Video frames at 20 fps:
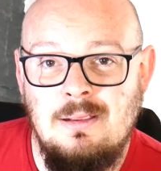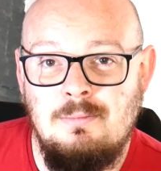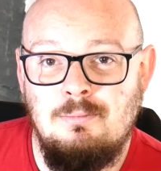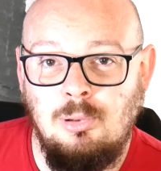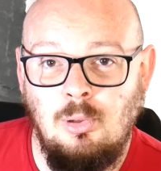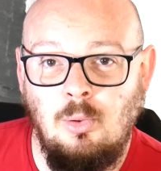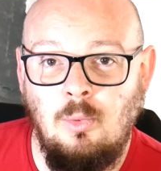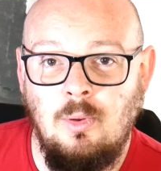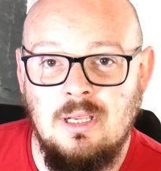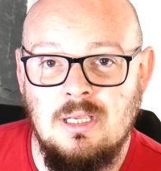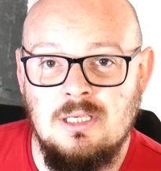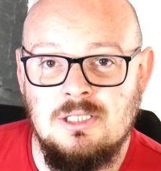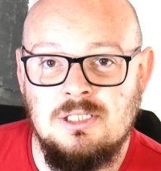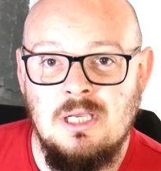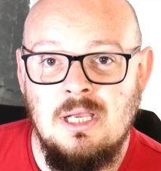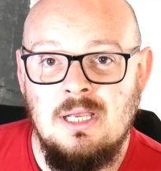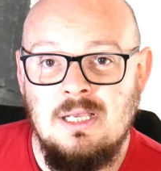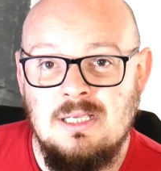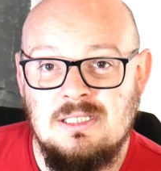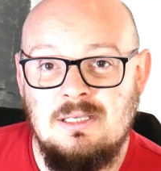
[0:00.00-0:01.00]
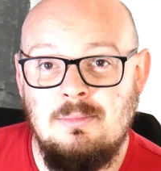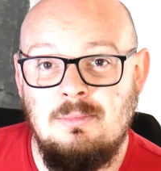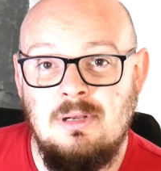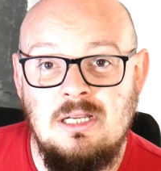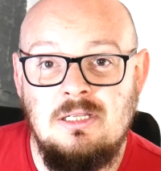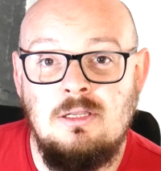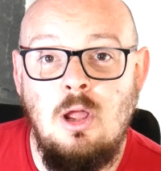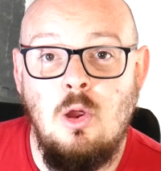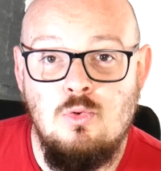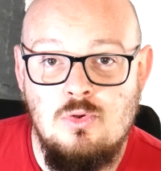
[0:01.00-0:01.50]
employers
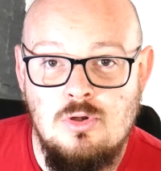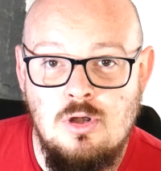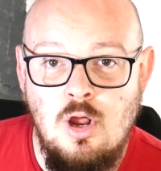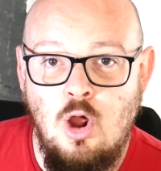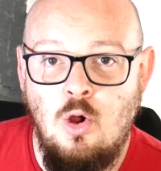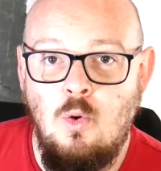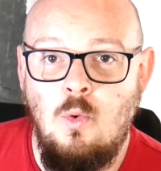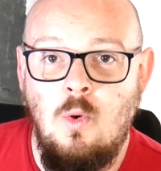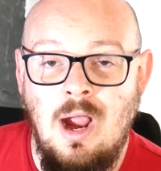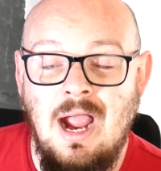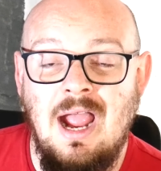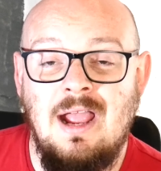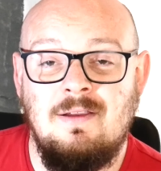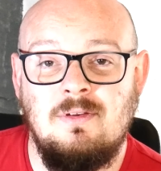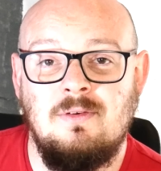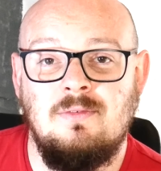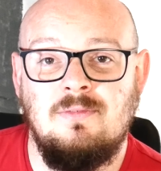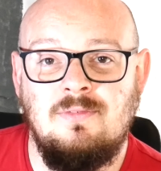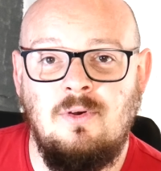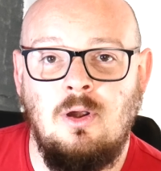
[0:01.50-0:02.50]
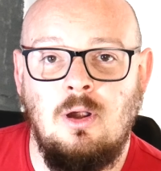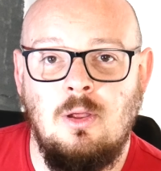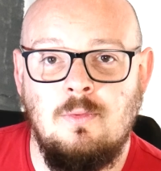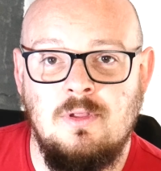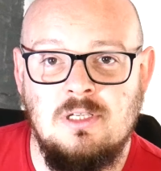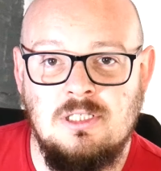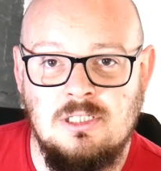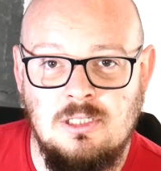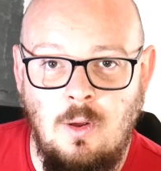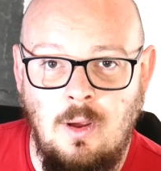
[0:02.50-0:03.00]
simply don't know or haven't followed
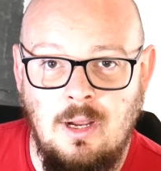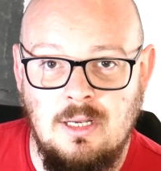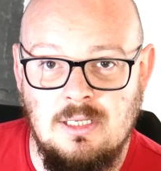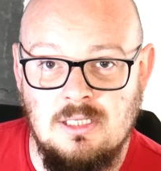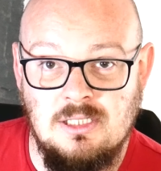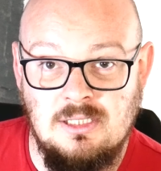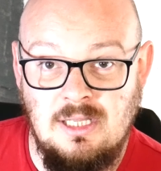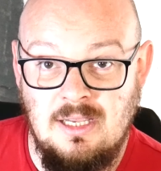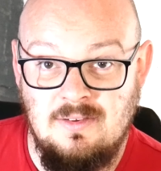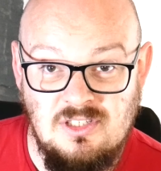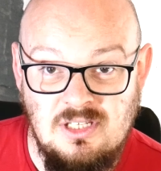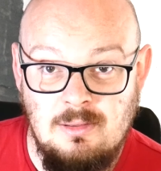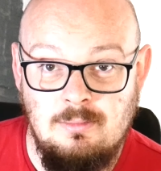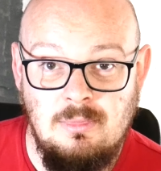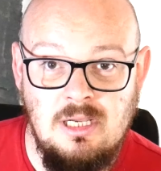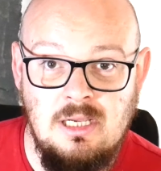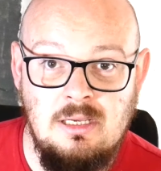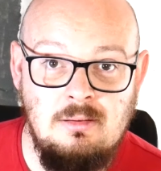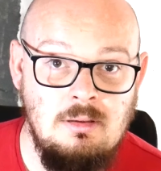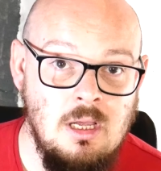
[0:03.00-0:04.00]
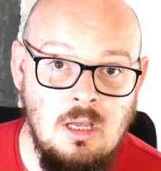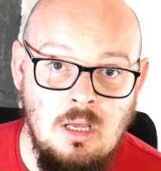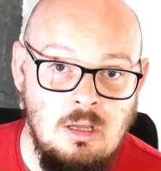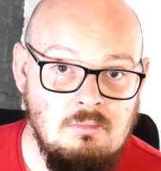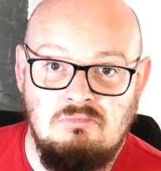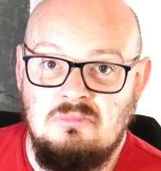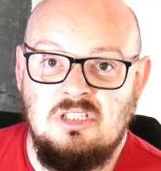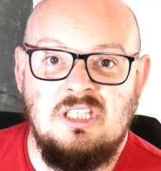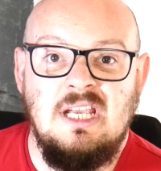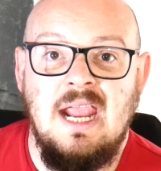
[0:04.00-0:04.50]
this guidance. They've simply
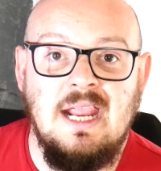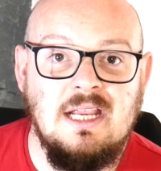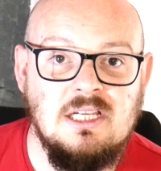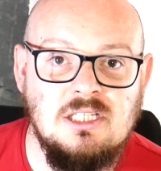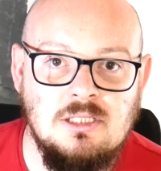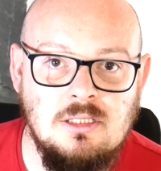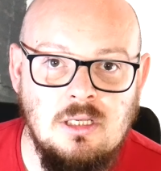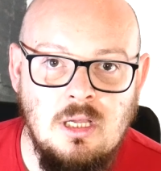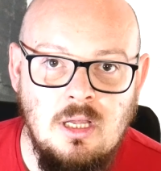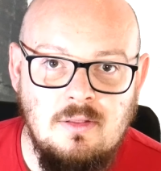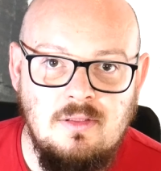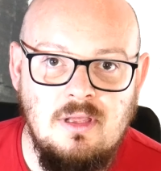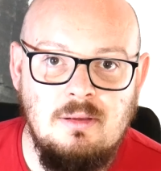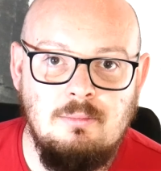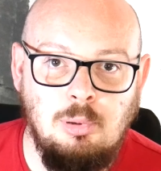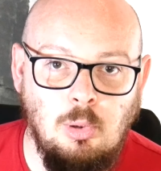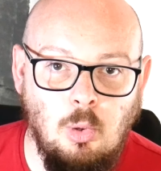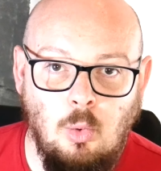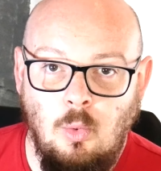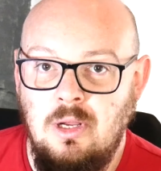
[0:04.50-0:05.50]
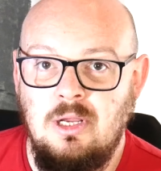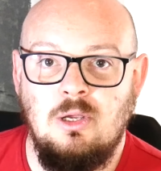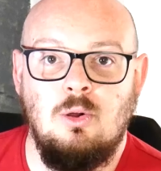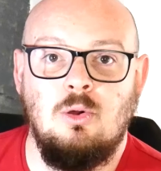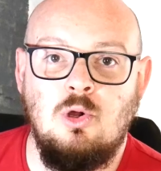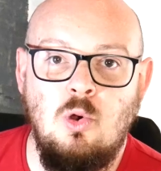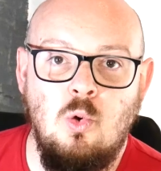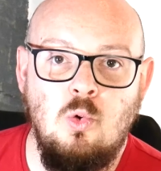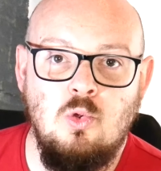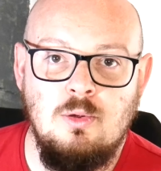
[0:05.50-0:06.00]
text the employee or
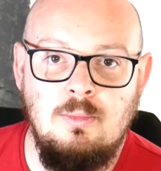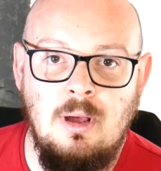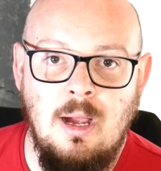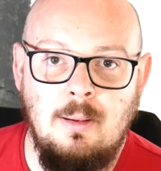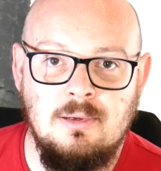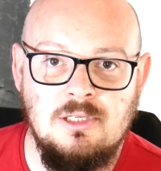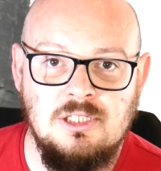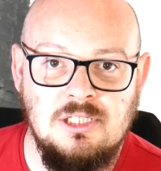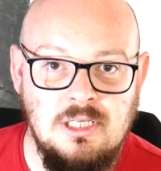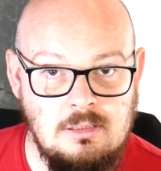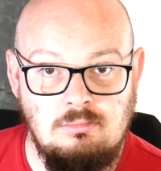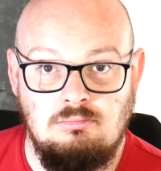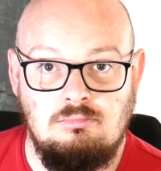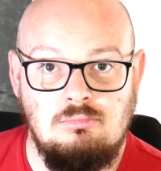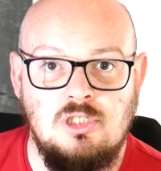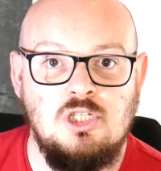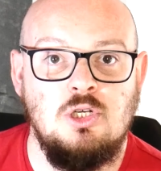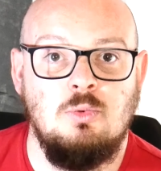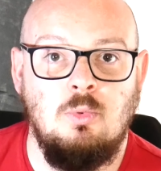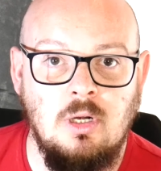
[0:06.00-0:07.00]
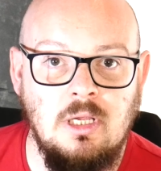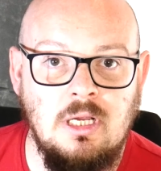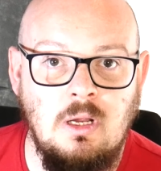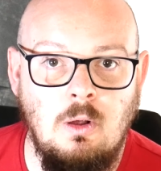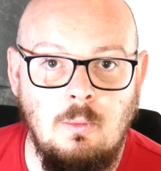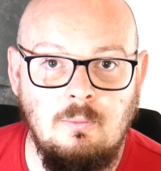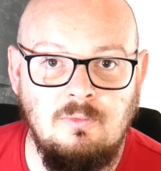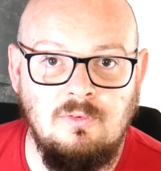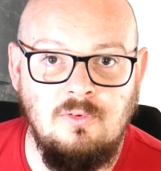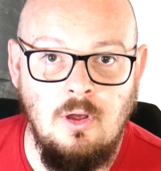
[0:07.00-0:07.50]
called them up and said, do you want to go
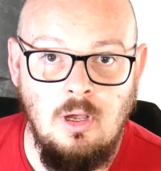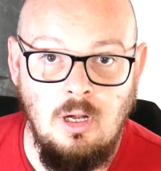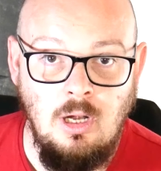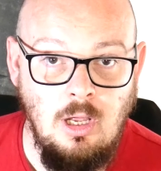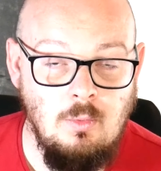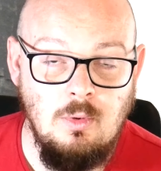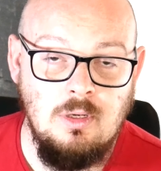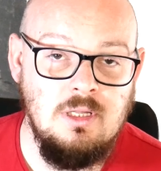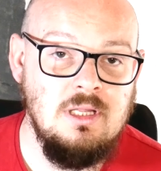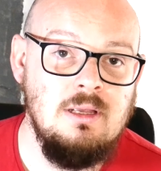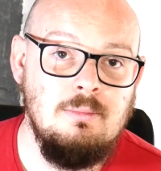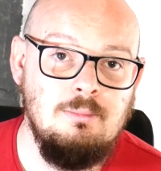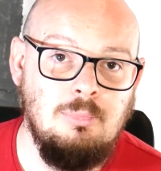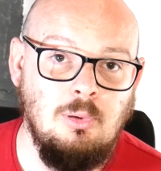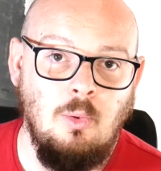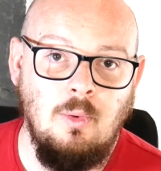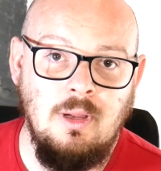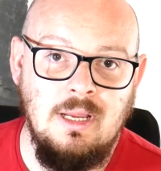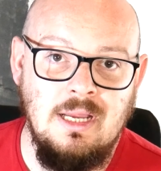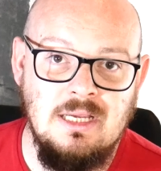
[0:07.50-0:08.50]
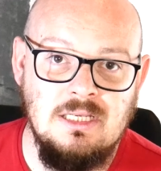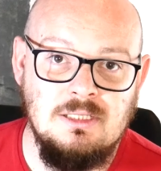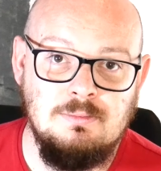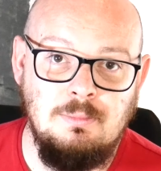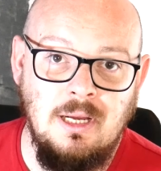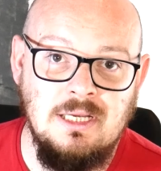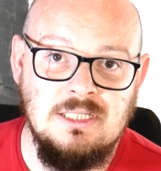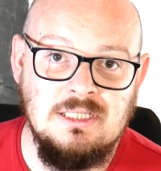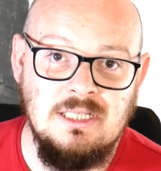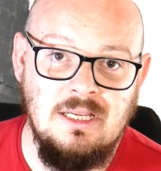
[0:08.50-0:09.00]
on furlough? And the employee is
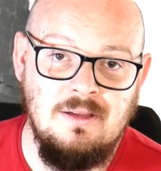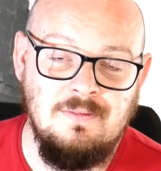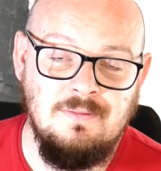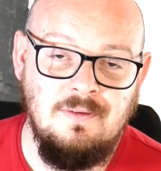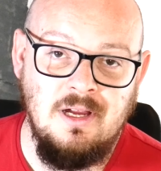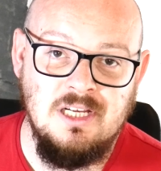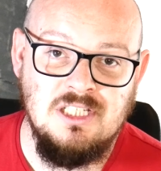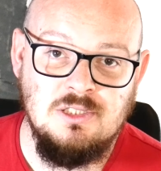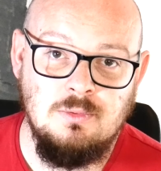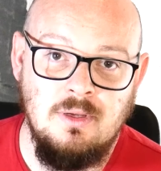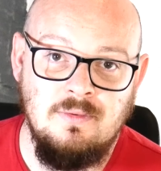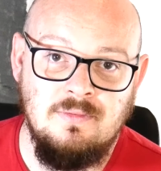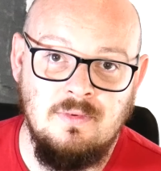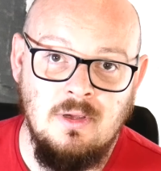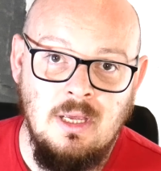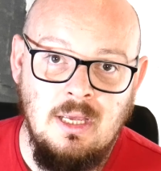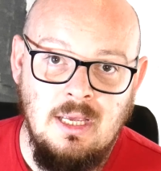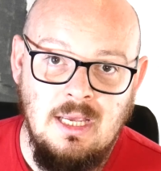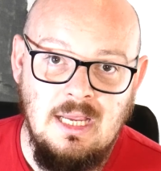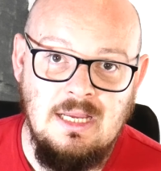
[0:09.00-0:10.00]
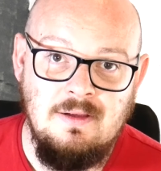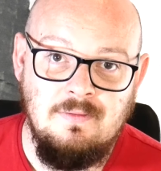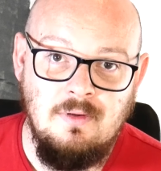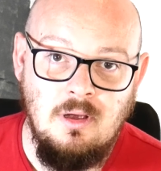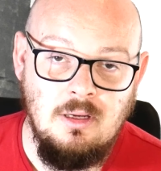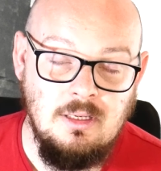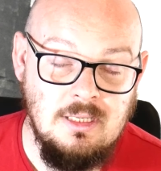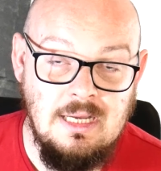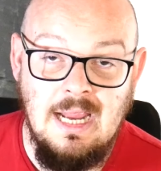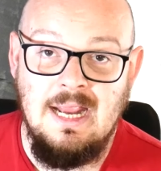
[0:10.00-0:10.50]
basically faced with
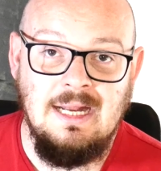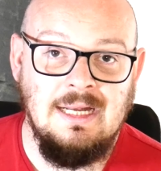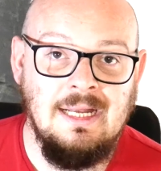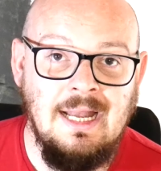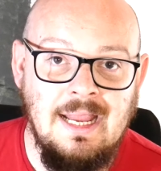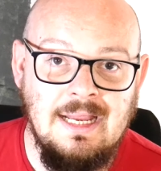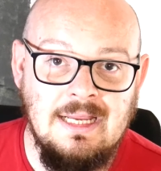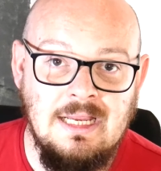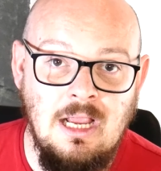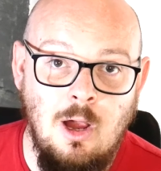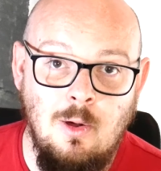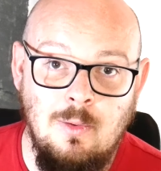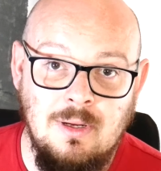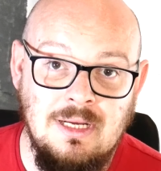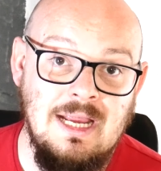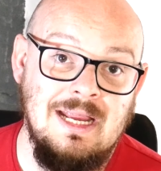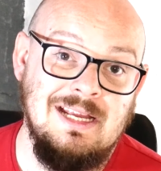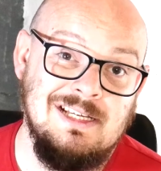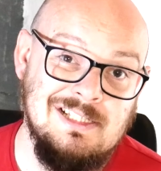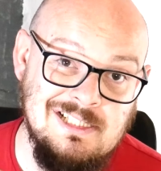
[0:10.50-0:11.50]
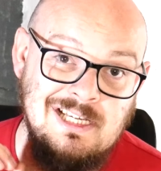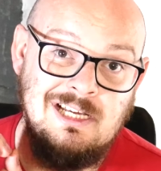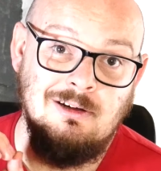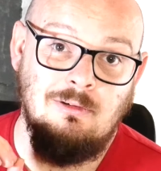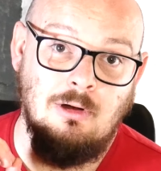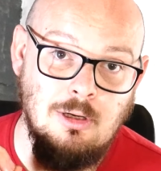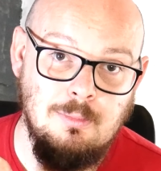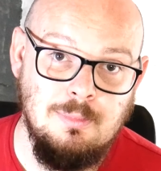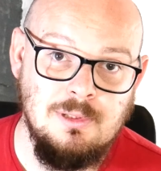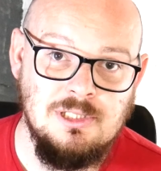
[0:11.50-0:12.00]
either getting let go and getting
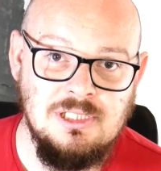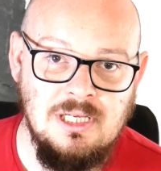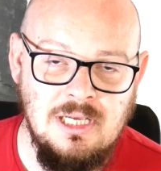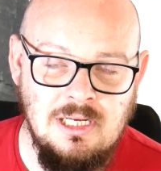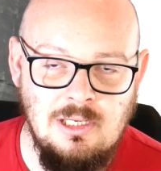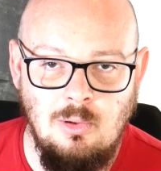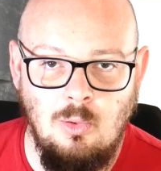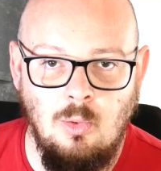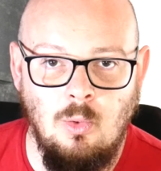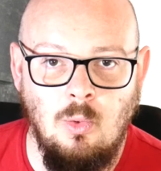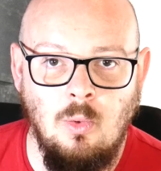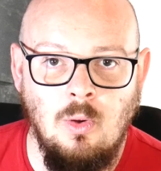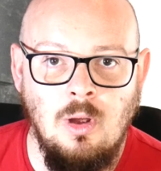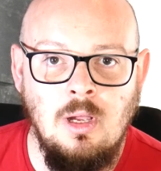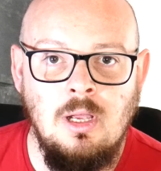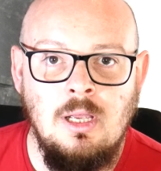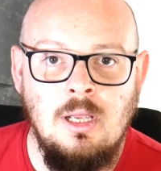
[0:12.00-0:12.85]
0% or